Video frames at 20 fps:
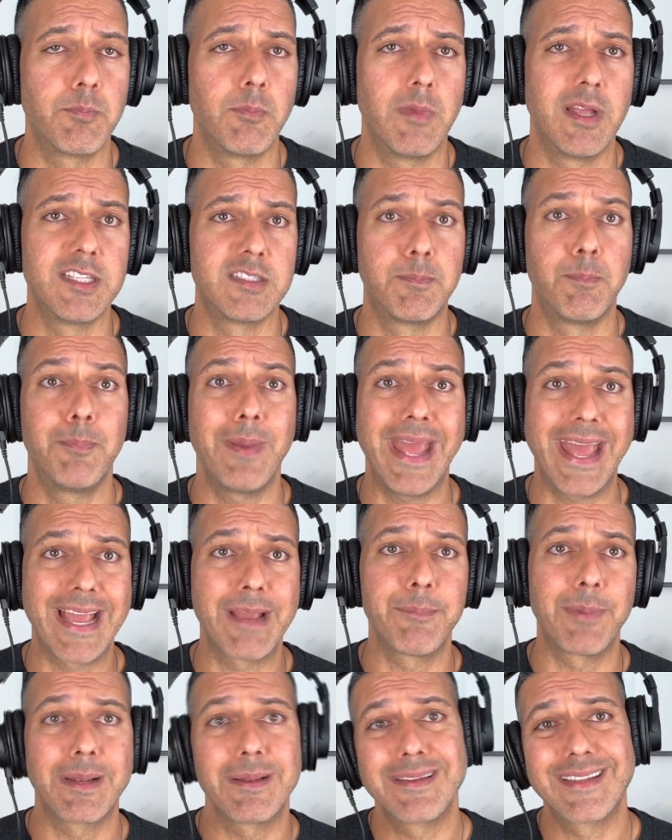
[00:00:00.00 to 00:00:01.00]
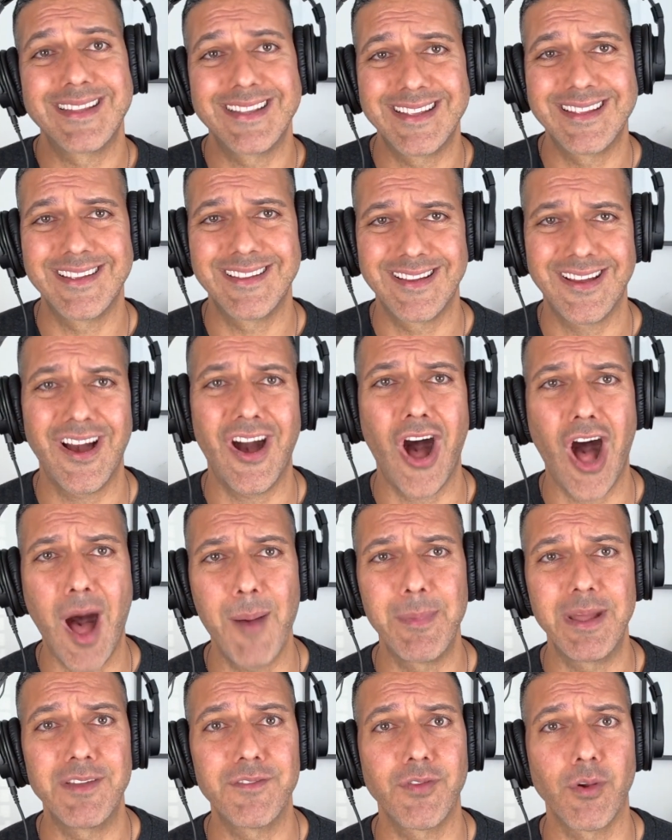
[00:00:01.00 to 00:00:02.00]
It's big, but
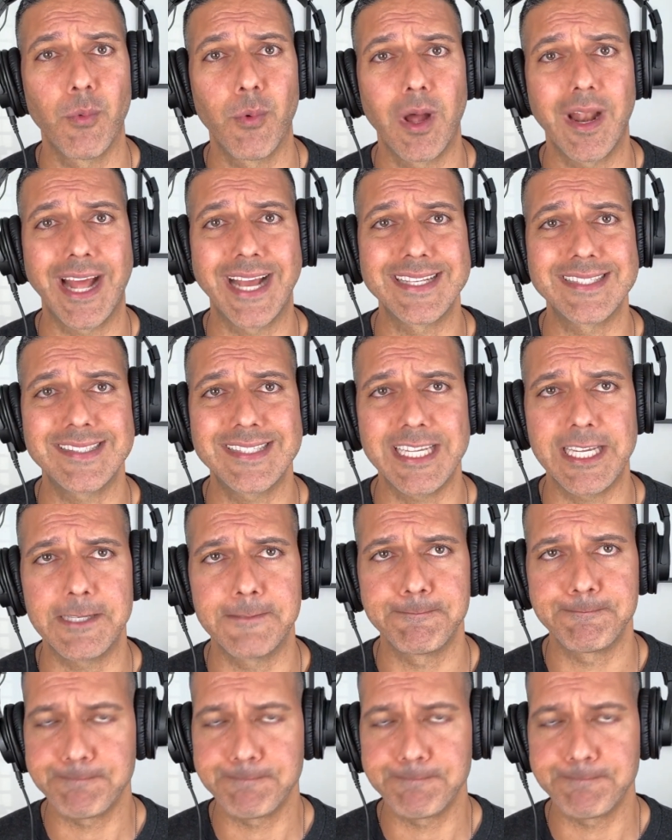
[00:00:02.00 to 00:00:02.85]
common for what I see.